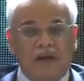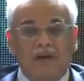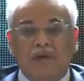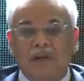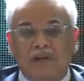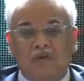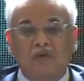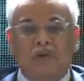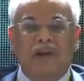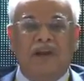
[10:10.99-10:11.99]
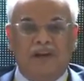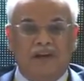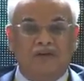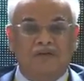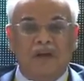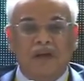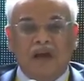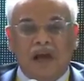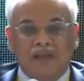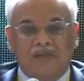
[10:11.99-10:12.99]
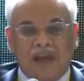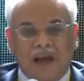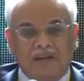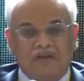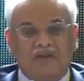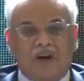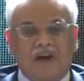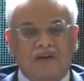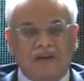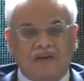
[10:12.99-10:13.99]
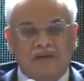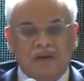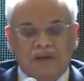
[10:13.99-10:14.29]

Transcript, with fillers: even in the rural areas. And that started